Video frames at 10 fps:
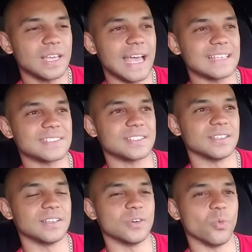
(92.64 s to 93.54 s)
as
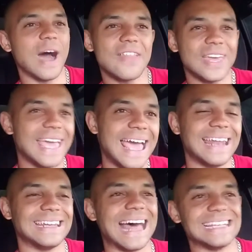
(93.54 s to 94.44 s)
to why they had
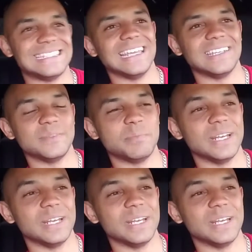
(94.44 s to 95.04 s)
it and I didn't.